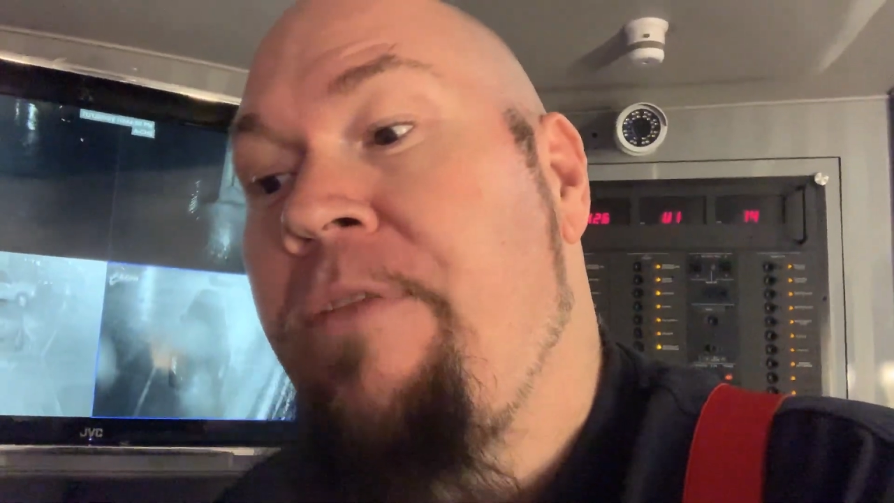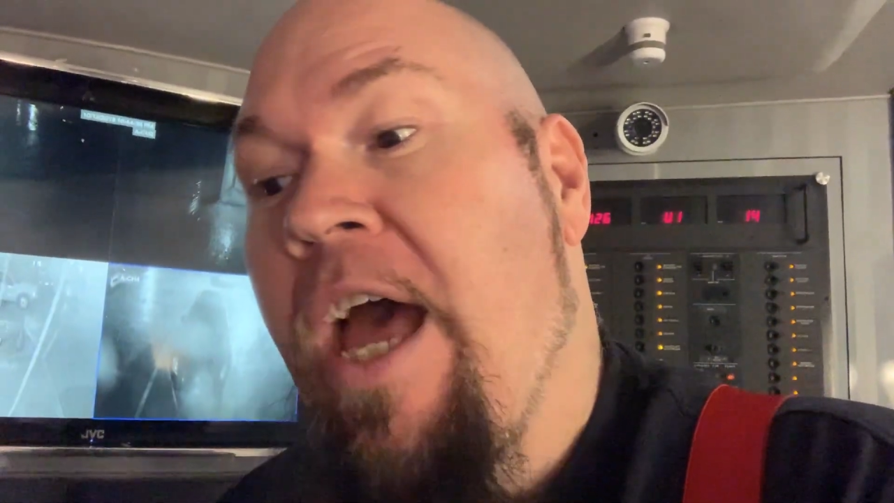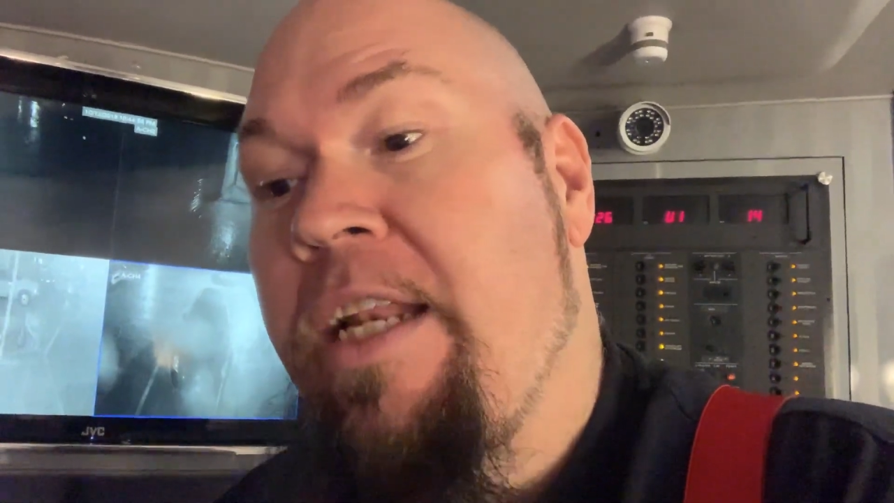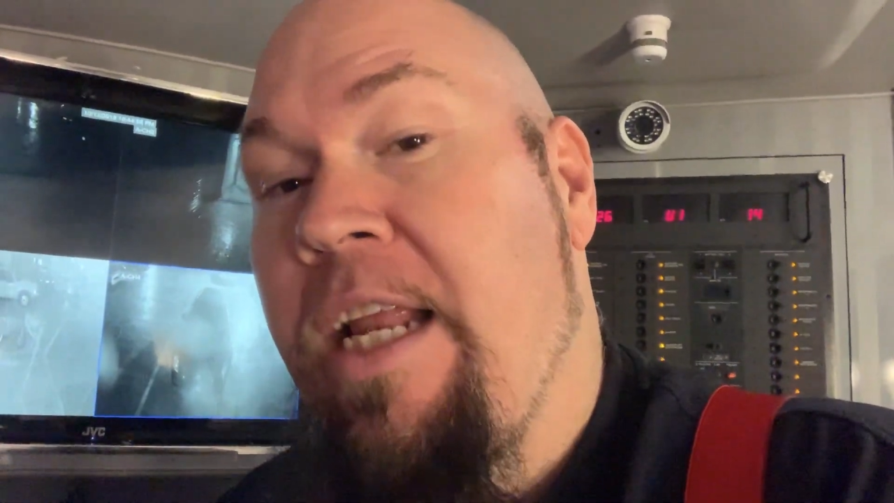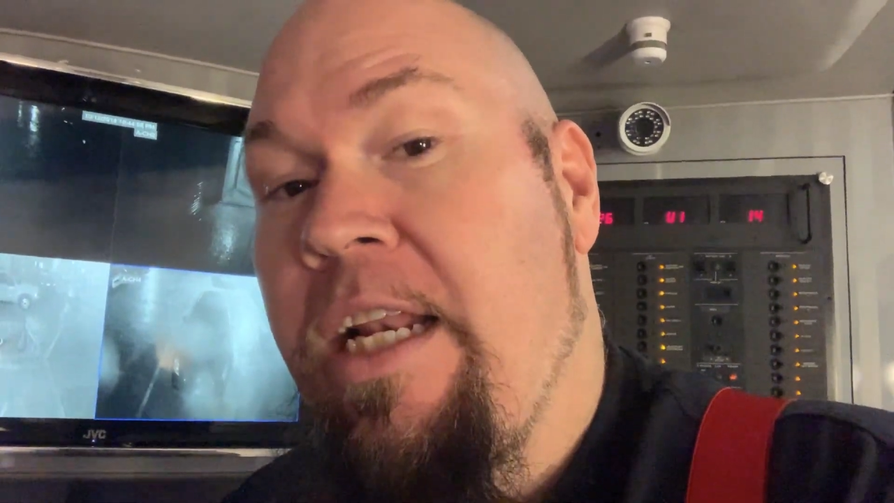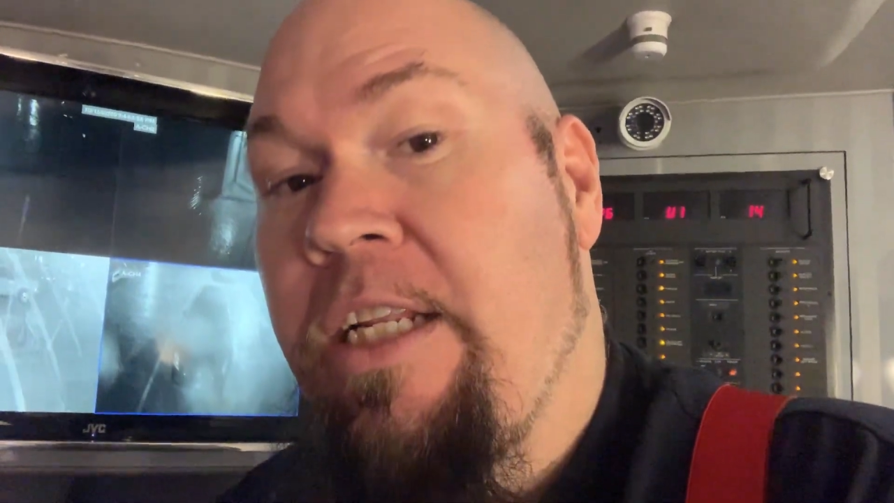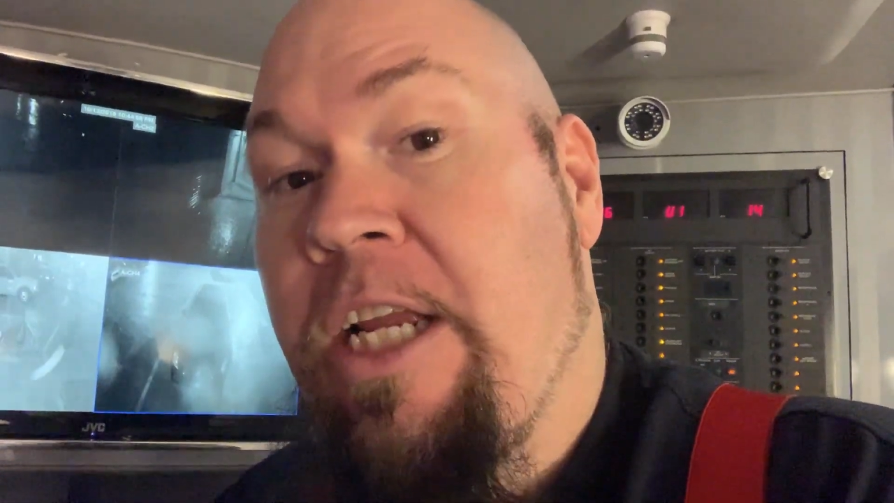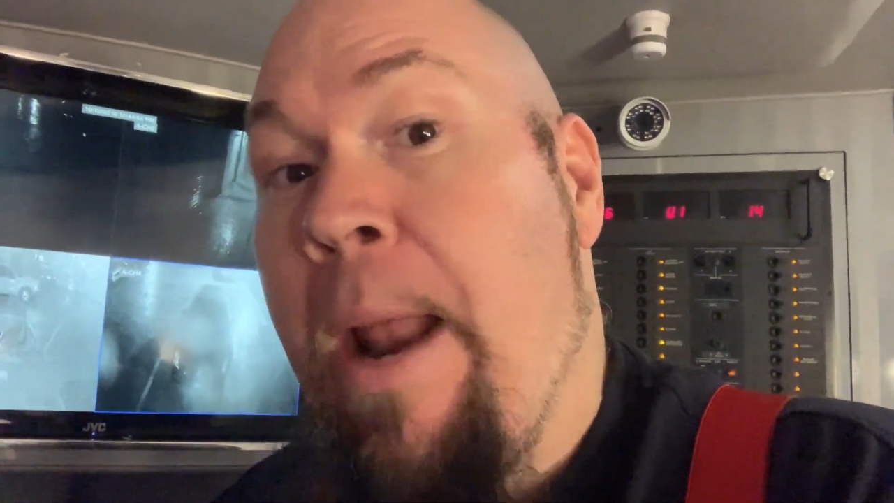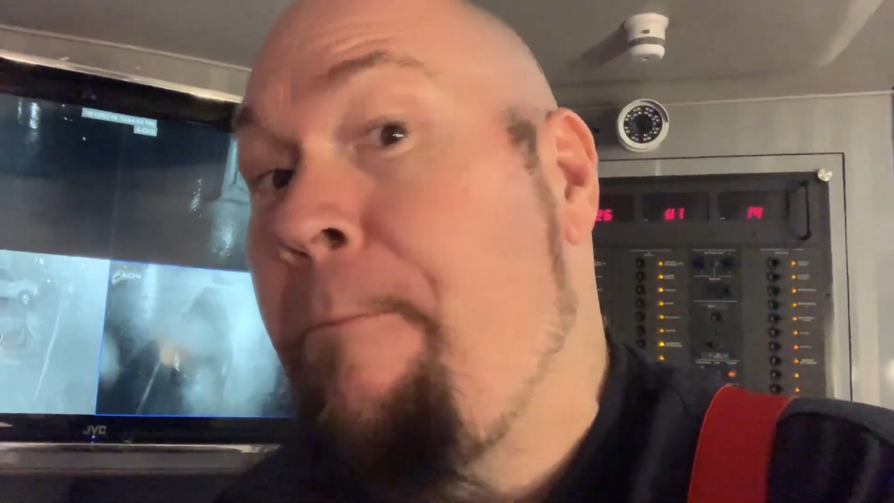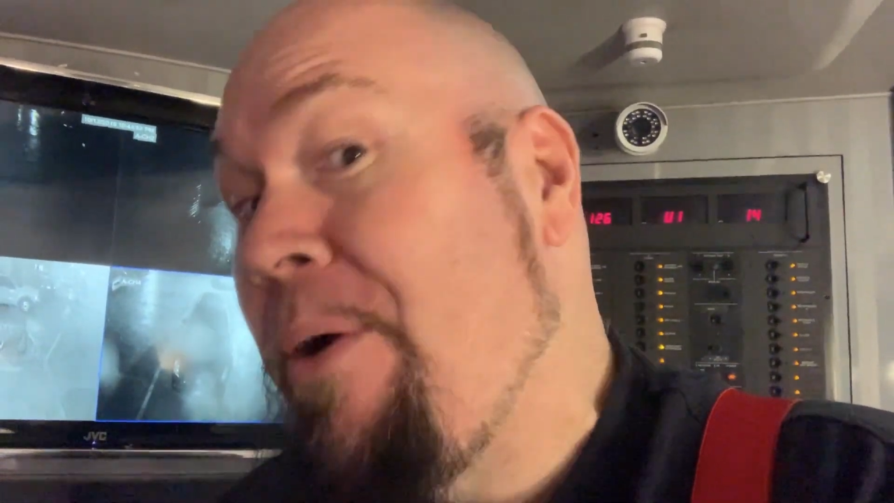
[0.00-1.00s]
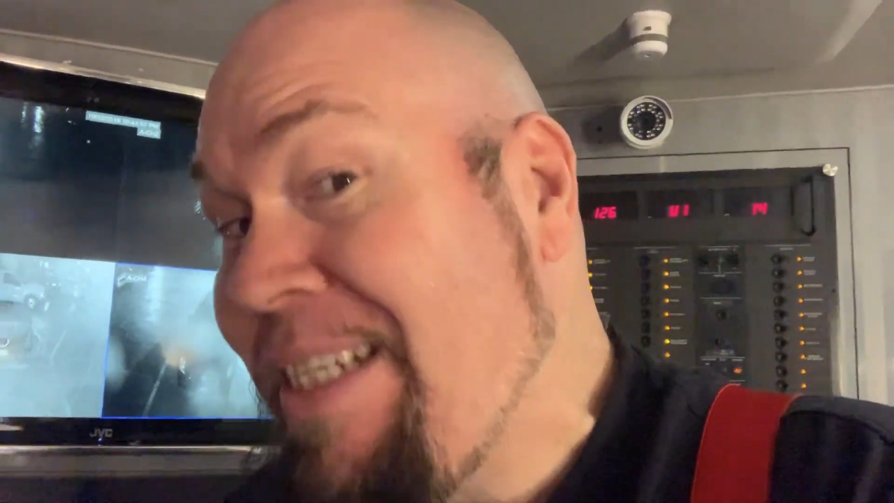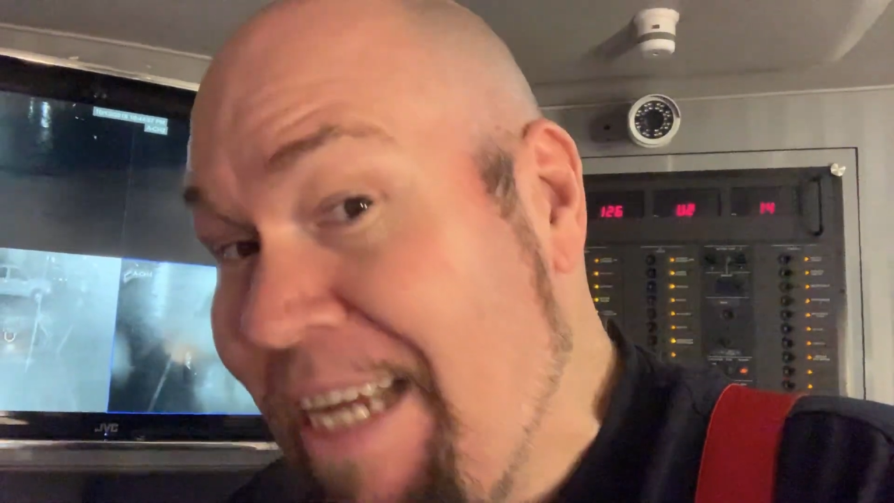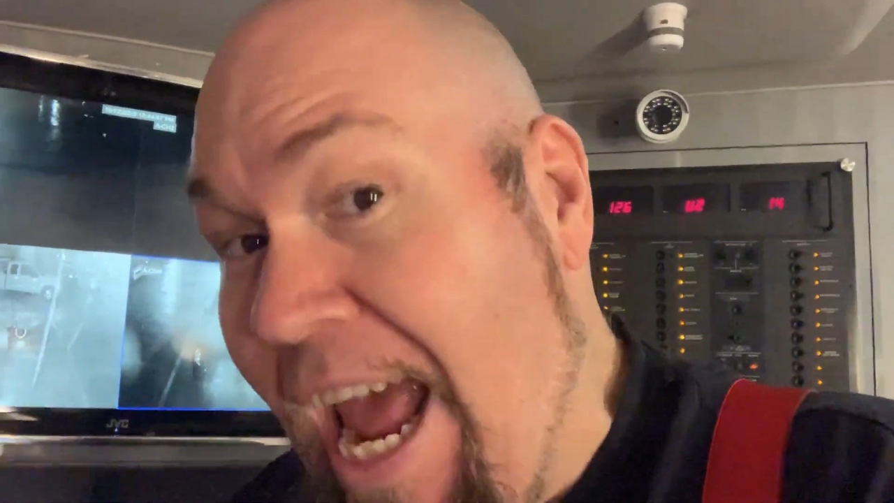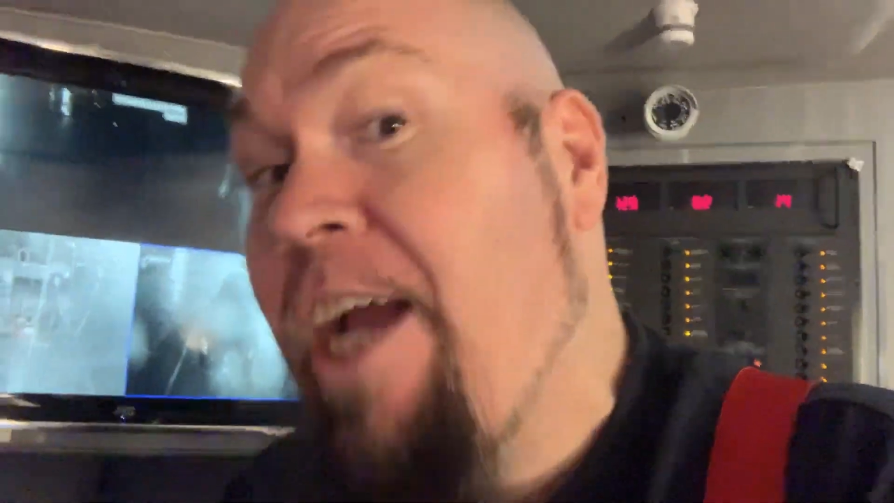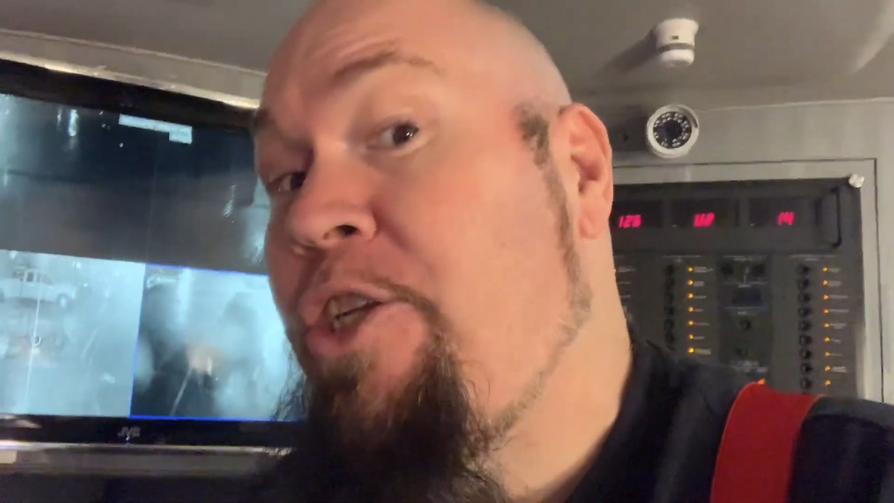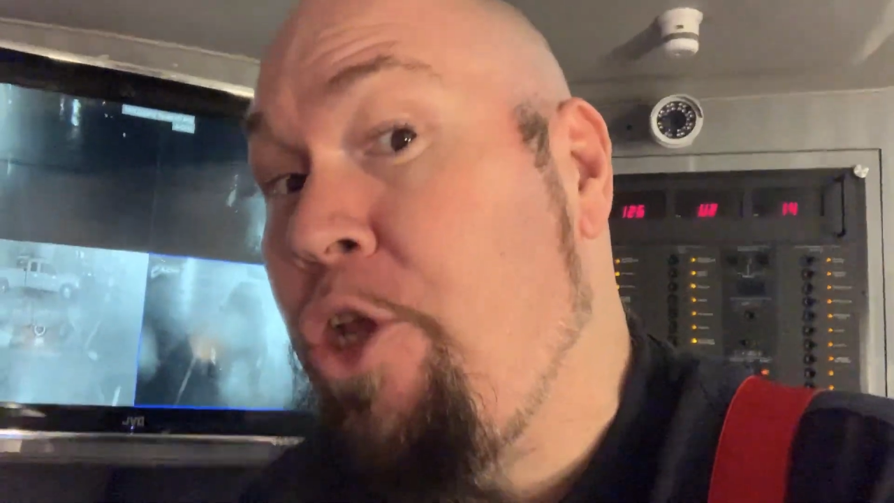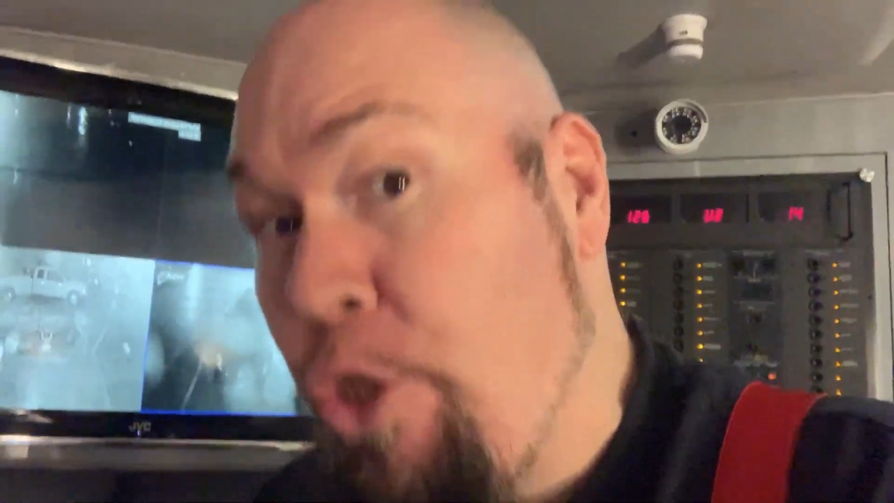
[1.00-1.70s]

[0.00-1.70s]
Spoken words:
that can protect